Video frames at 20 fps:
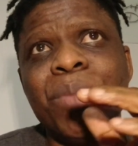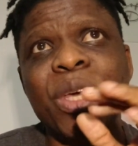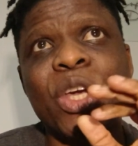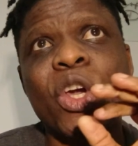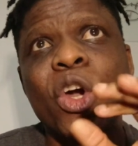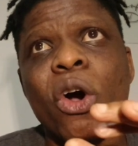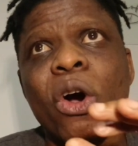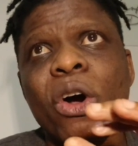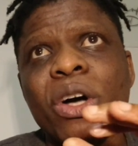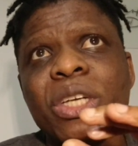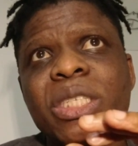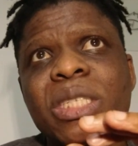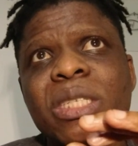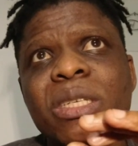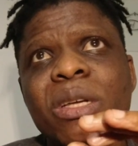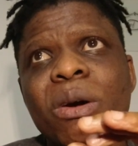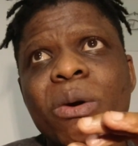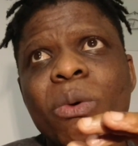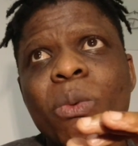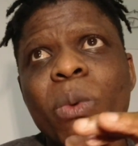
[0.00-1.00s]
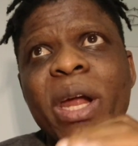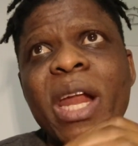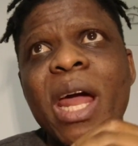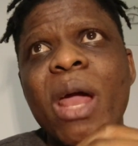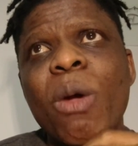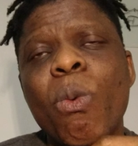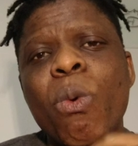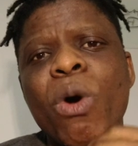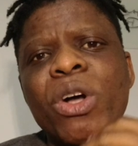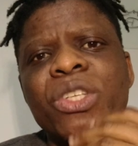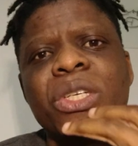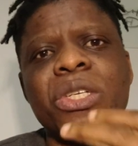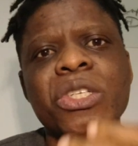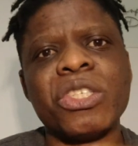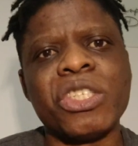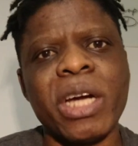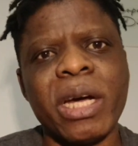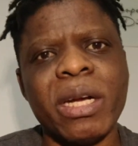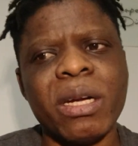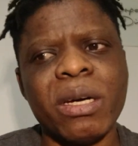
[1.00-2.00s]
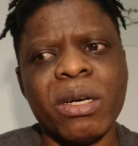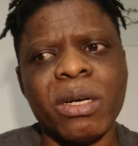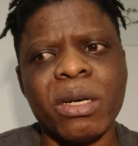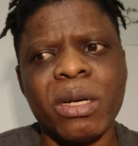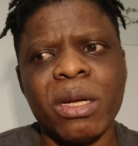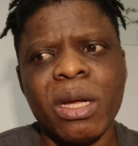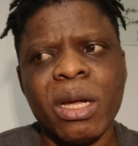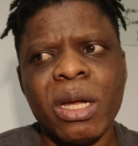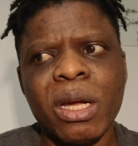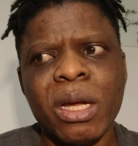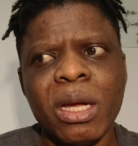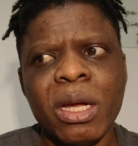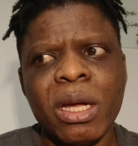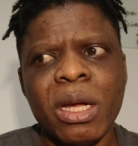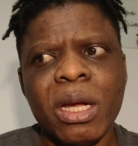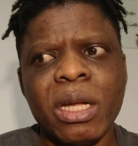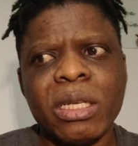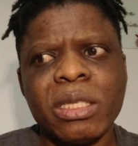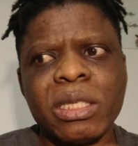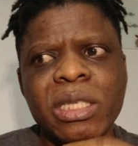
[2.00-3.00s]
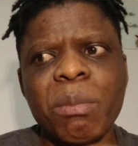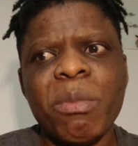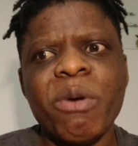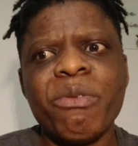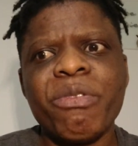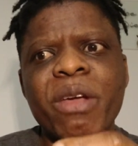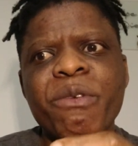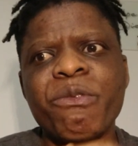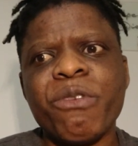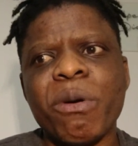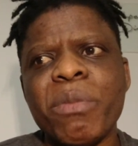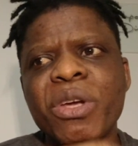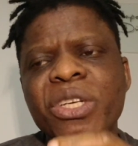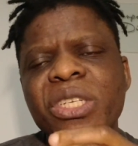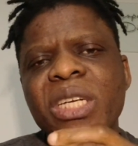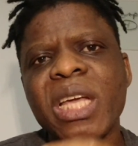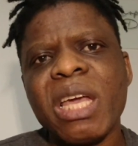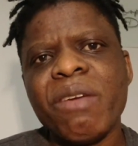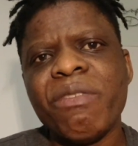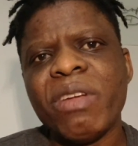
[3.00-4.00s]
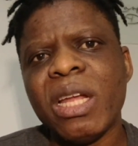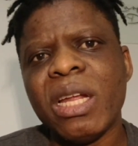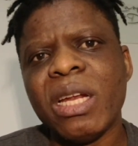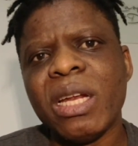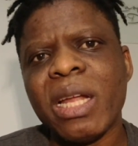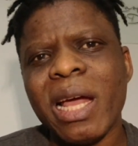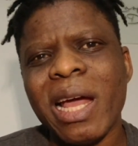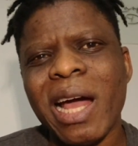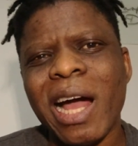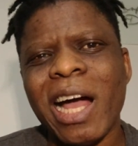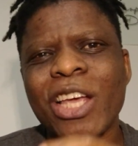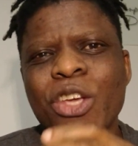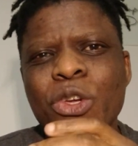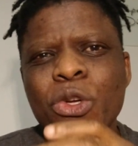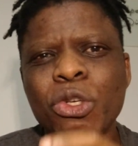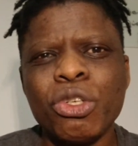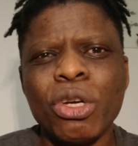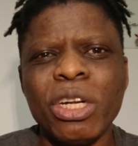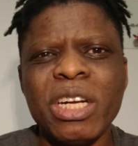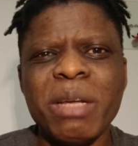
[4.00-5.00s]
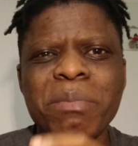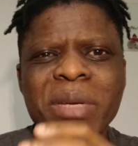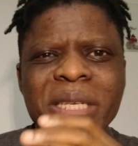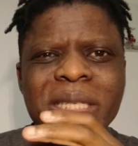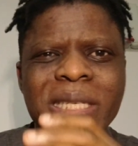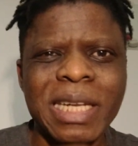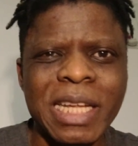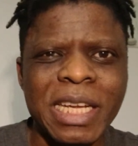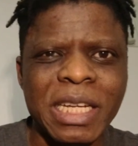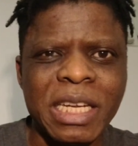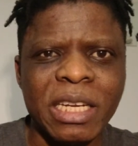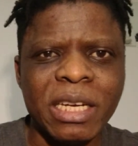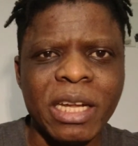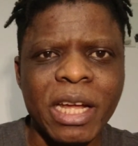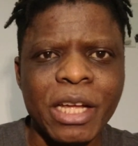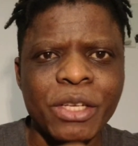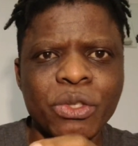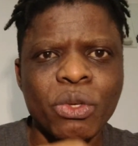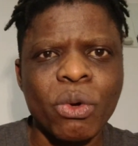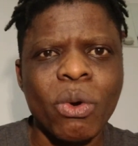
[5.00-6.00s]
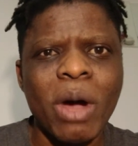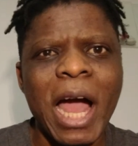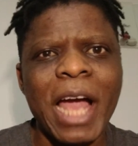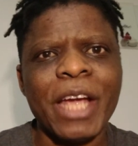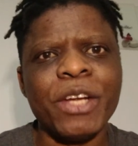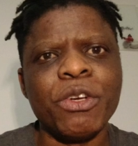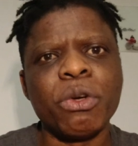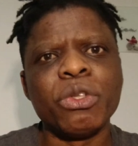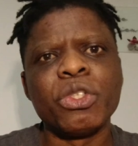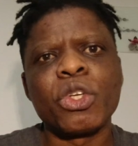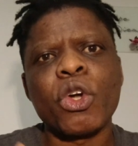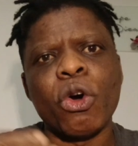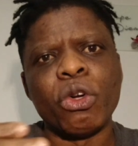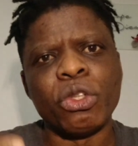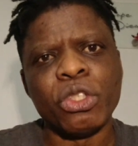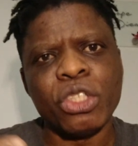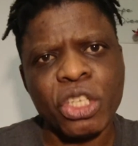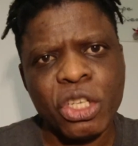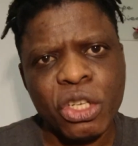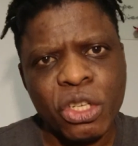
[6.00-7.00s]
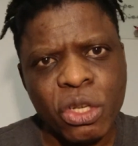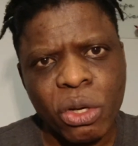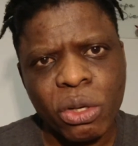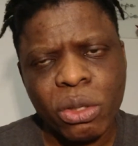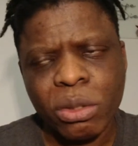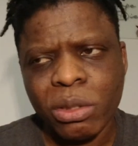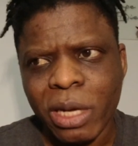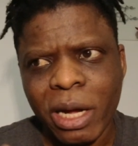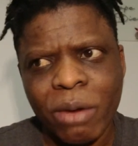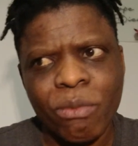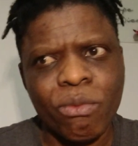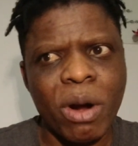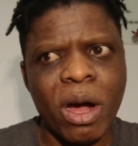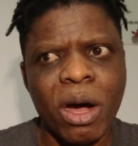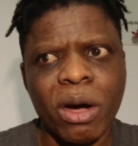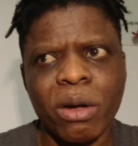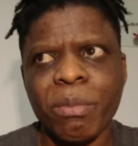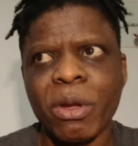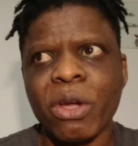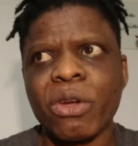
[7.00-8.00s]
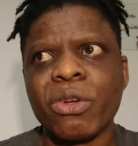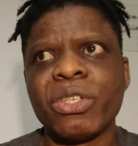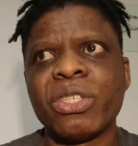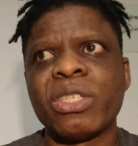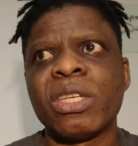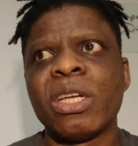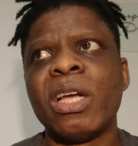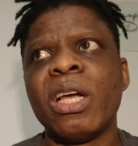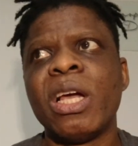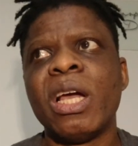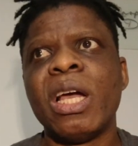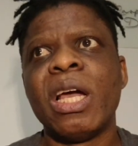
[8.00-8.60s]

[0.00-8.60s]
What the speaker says: because when I watch his channel, some of the information given in there are usually misleading, and so I don't continue that route because